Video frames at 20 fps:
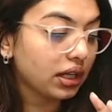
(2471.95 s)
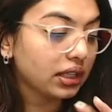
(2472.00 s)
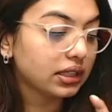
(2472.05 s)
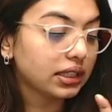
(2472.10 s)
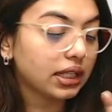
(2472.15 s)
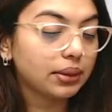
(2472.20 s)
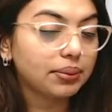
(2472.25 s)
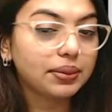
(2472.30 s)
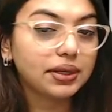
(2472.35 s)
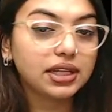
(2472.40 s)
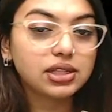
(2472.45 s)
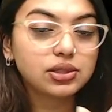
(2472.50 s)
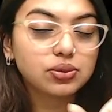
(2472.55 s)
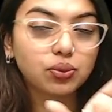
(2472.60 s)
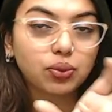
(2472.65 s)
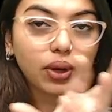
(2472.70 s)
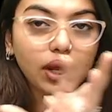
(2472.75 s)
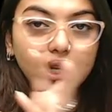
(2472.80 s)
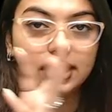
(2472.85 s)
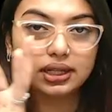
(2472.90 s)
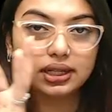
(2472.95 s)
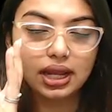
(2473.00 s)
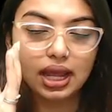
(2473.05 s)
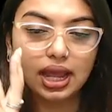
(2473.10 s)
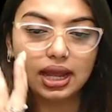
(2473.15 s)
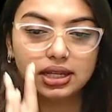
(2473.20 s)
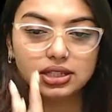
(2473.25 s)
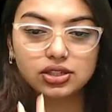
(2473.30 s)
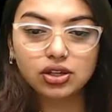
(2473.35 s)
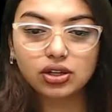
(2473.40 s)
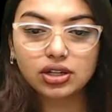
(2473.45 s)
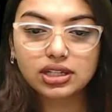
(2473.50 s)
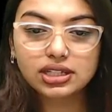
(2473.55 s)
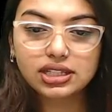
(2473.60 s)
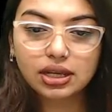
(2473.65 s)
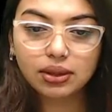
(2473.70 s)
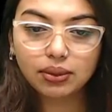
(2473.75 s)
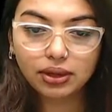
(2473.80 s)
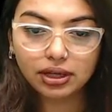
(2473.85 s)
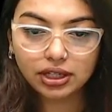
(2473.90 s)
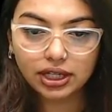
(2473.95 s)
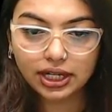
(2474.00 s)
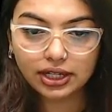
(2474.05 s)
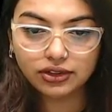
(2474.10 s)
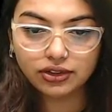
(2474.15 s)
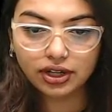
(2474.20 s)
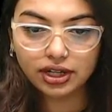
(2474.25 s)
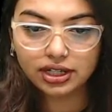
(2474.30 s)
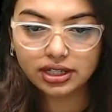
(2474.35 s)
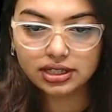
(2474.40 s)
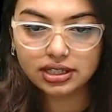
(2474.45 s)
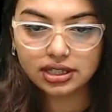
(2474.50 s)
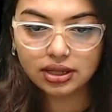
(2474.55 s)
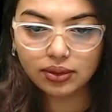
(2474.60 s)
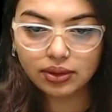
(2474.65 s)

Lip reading: That means one axon is there, one dendrite is there,